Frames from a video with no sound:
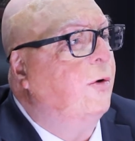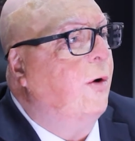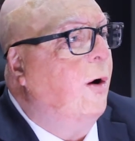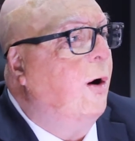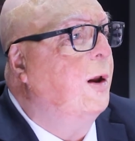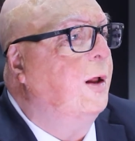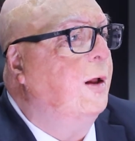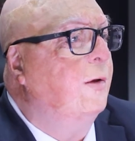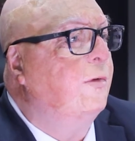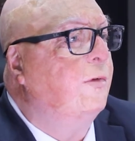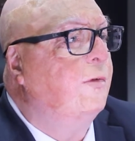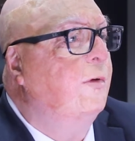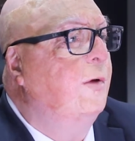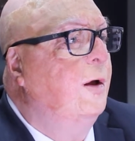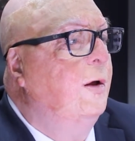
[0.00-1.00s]
audience
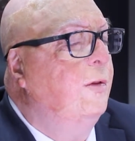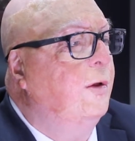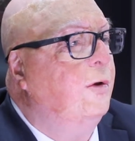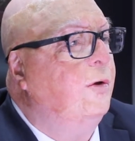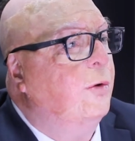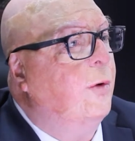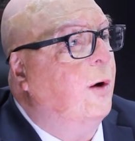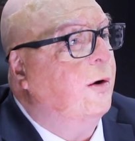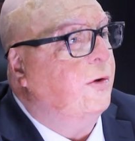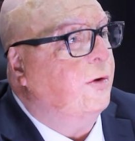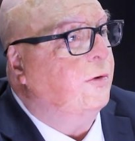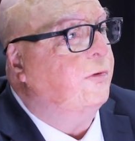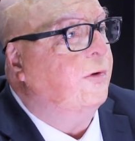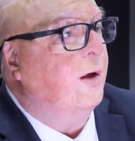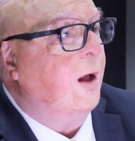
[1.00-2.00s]
that you are
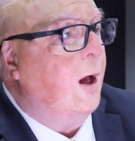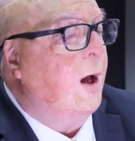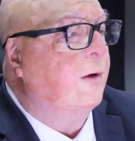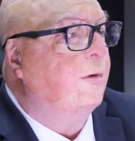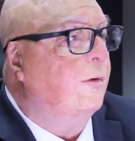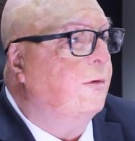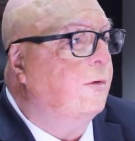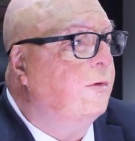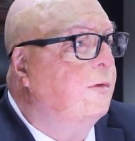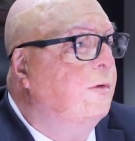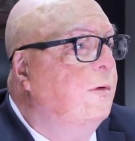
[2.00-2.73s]
using actors.